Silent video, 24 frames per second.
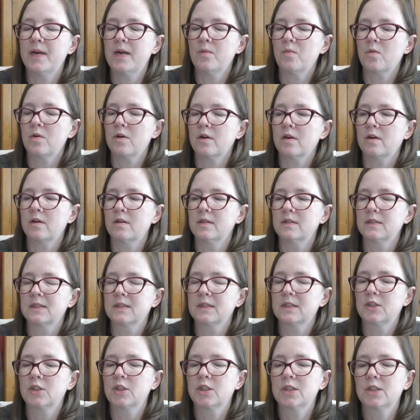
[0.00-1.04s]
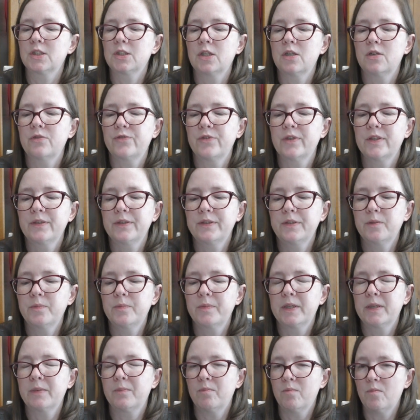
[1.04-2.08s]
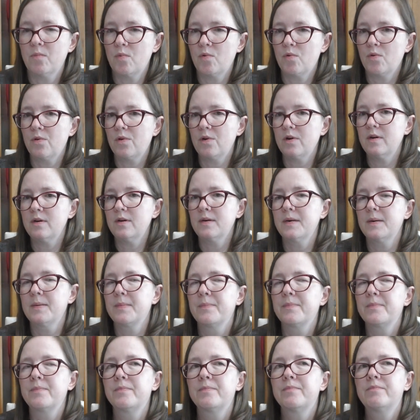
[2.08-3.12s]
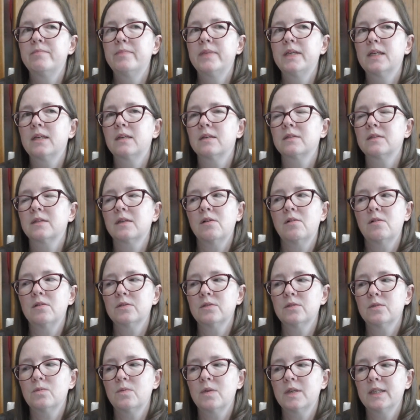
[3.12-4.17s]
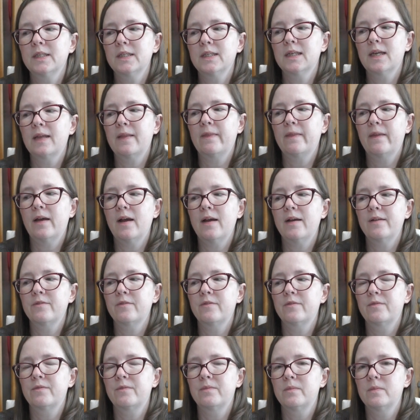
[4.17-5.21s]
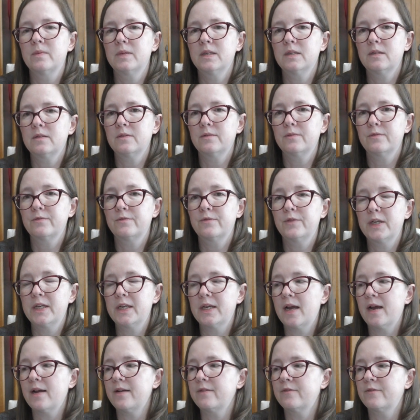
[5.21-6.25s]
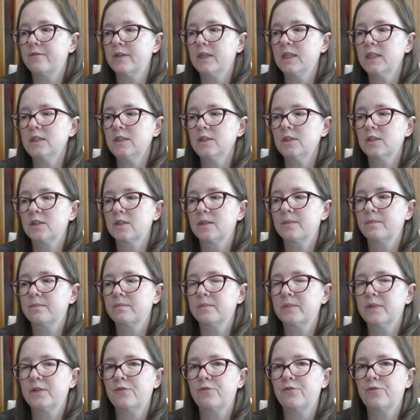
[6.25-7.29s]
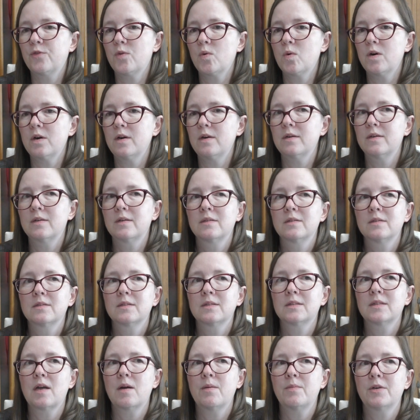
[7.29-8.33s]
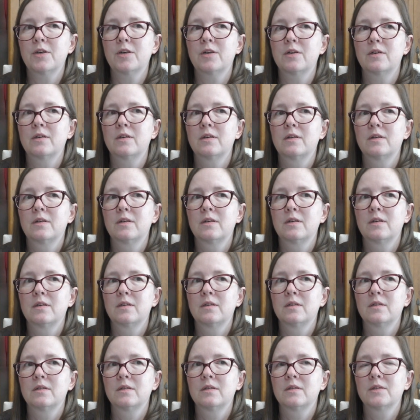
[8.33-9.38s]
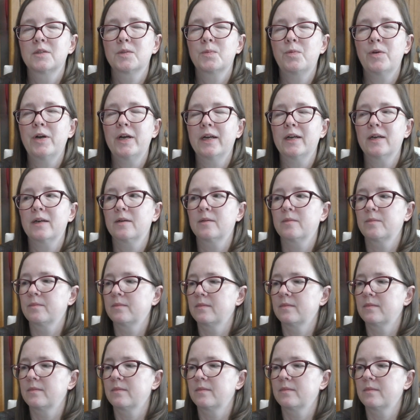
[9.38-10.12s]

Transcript: work on Stitching Shelf a little bit more, because I also want to get that little vignette finished before spring,